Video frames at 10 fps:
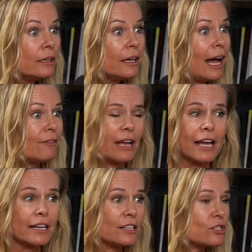I've got
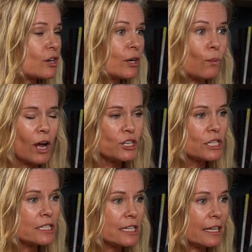to start at
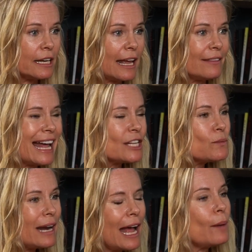Washington. And that's
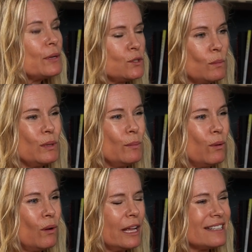what happens when
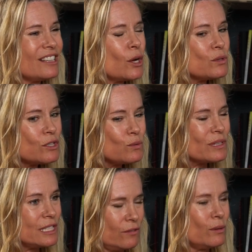people, it goes into a
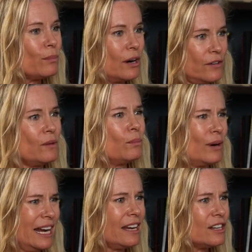different part of the
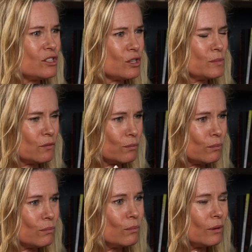brain in terms of
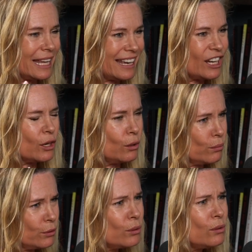getting a
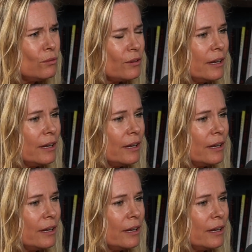groove.